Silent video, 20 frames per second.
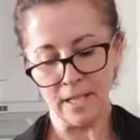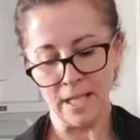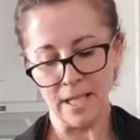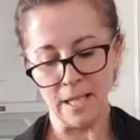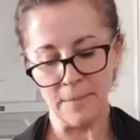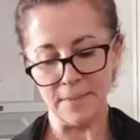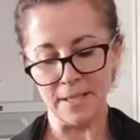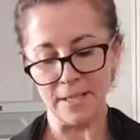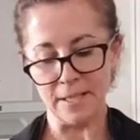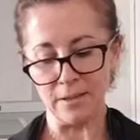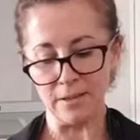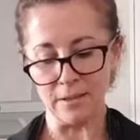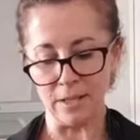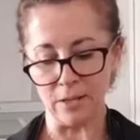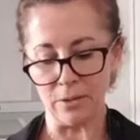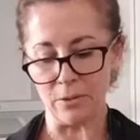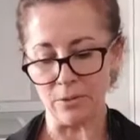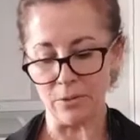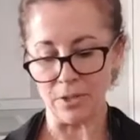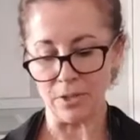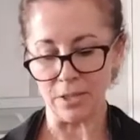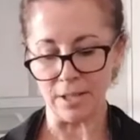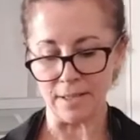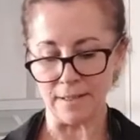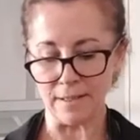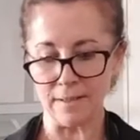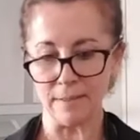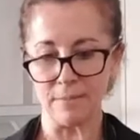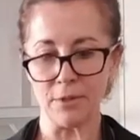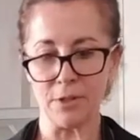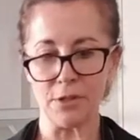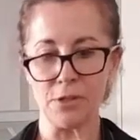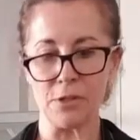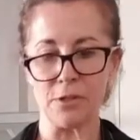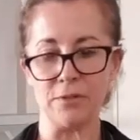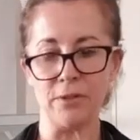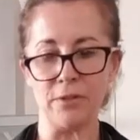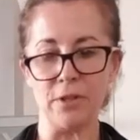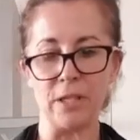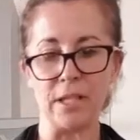Absolutely gorgeous. I'm not sure
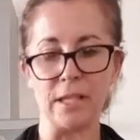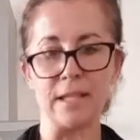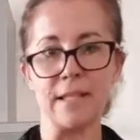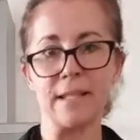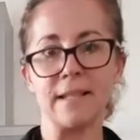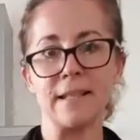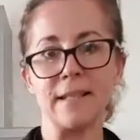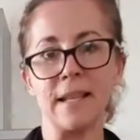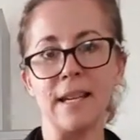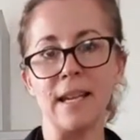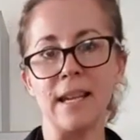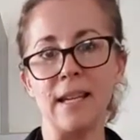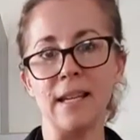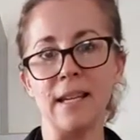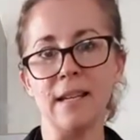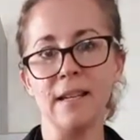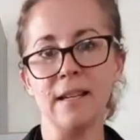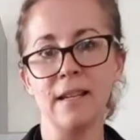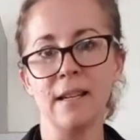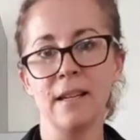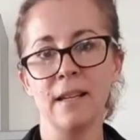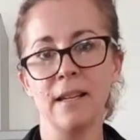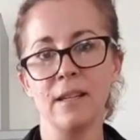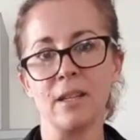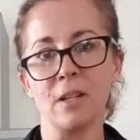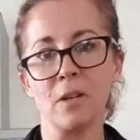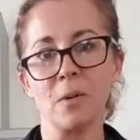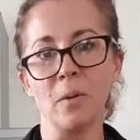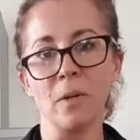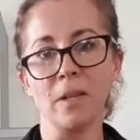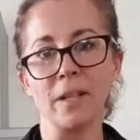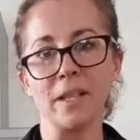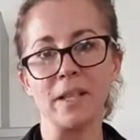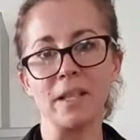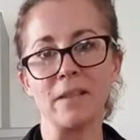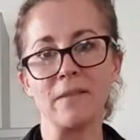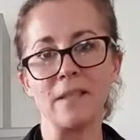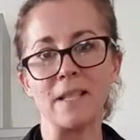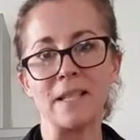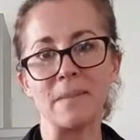if you can see the
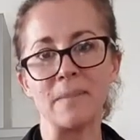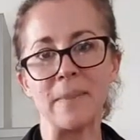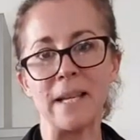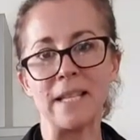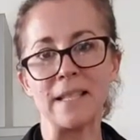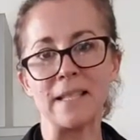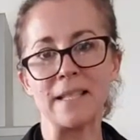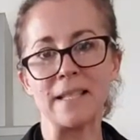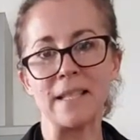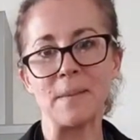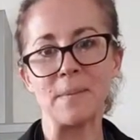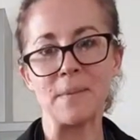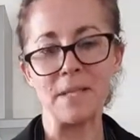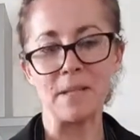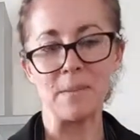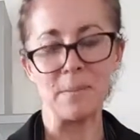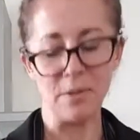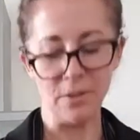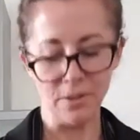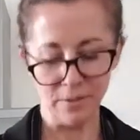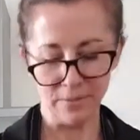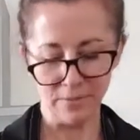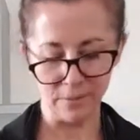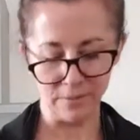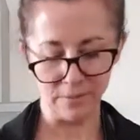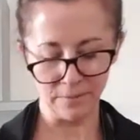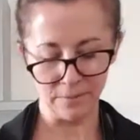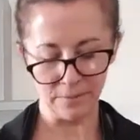quality of this meat. It's absolutely beautiful.